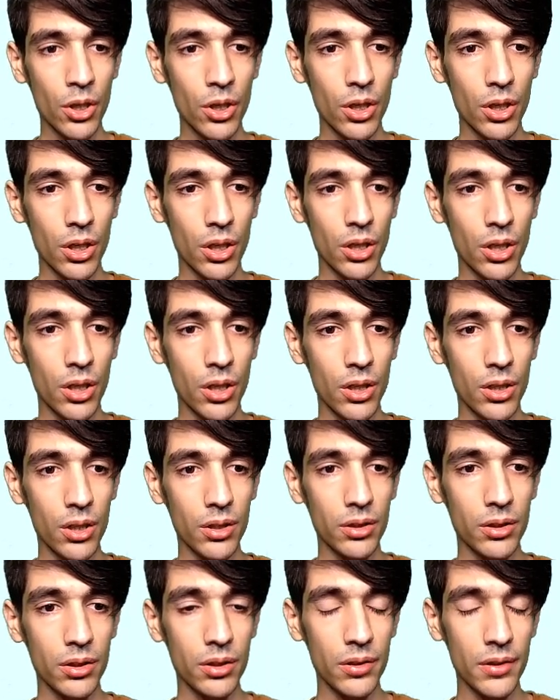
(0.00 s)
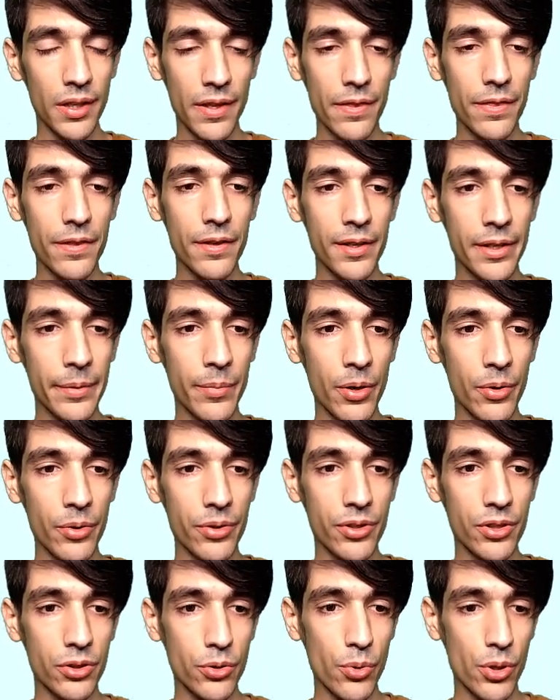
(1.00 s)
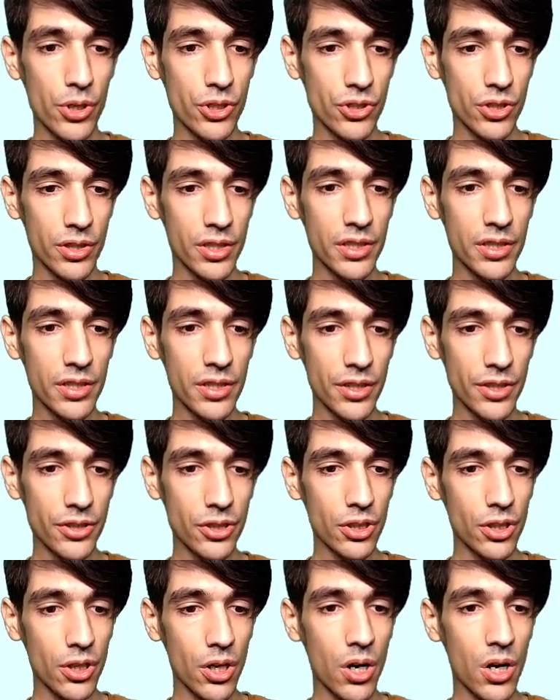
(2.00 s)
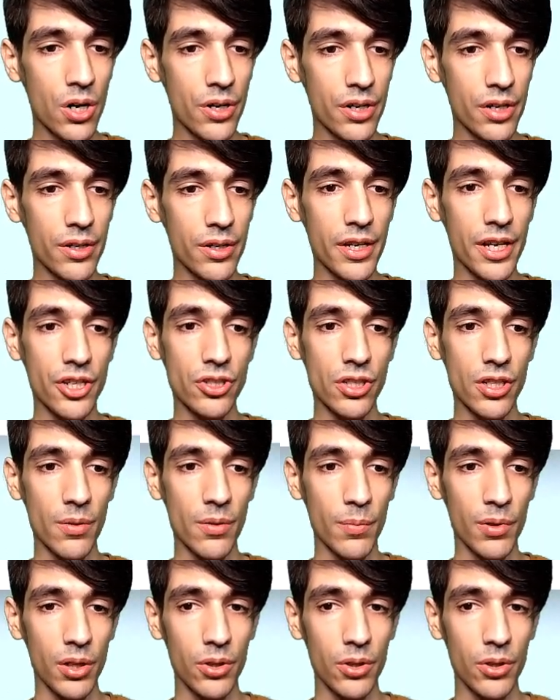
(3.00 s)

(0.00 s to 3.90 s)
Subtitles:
and think about this question. This is our HTML